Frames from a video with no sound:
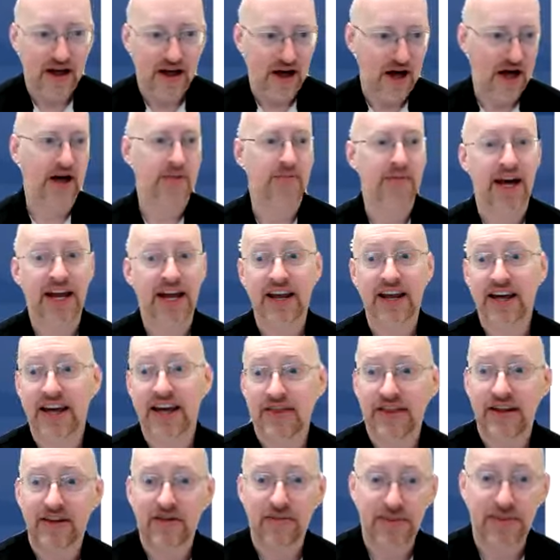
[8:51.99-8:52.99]
And
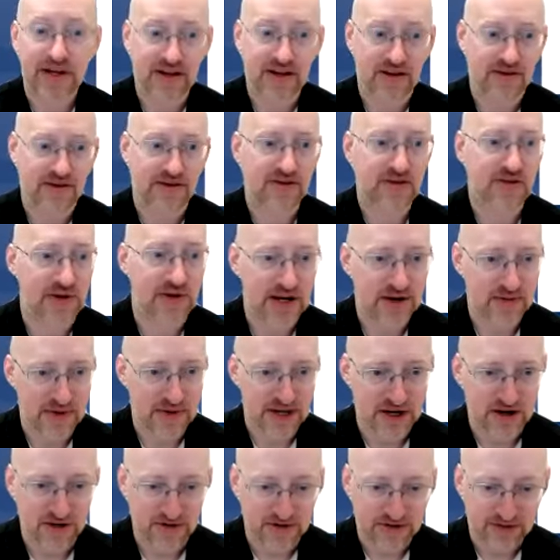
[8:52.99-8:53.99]
again, that's because screen
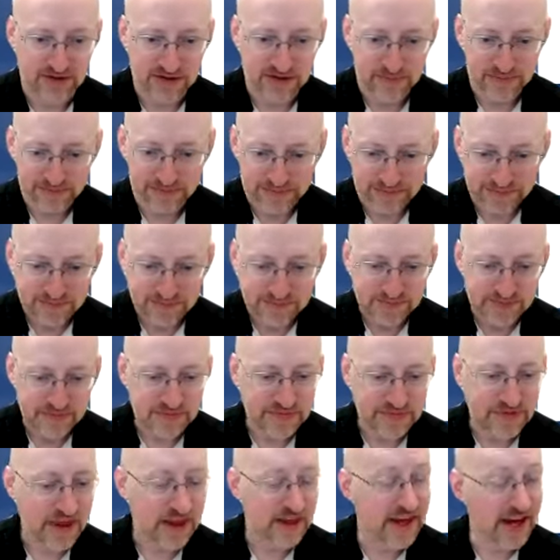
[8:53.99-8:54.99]
readers
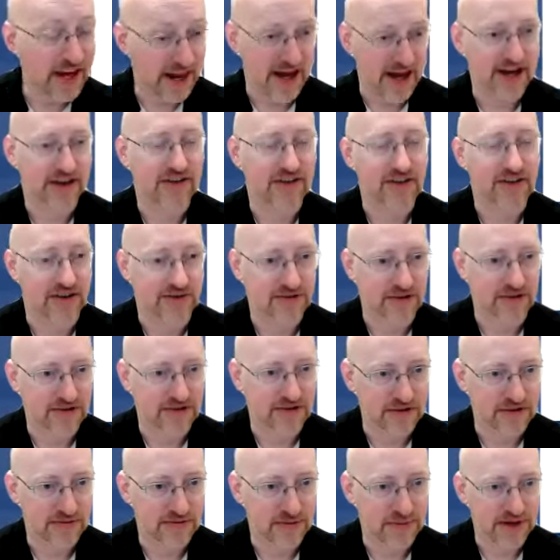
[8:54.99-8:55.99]
can access
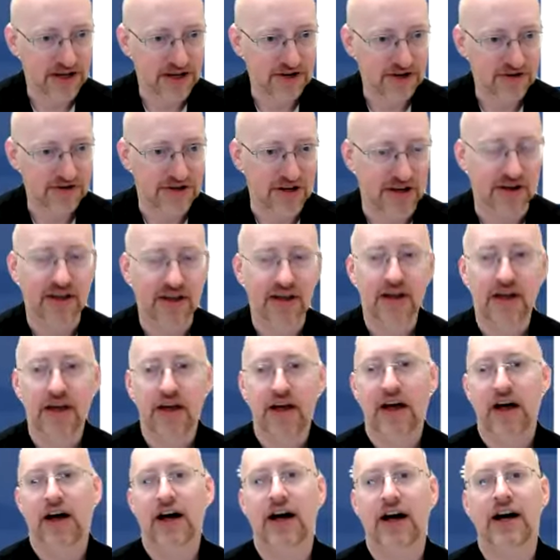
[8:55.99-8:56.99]
this information.
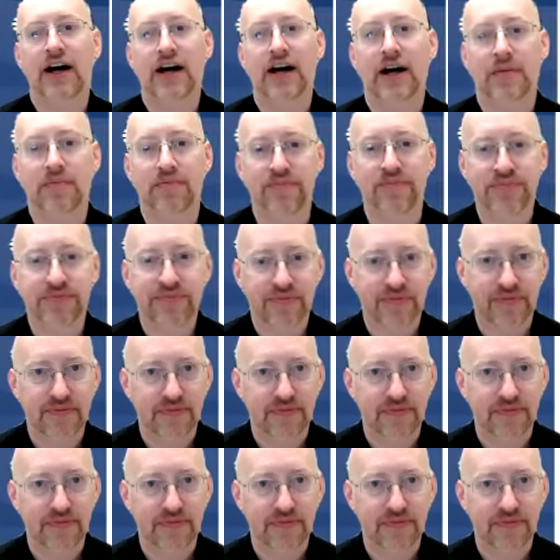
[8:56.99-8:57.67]
With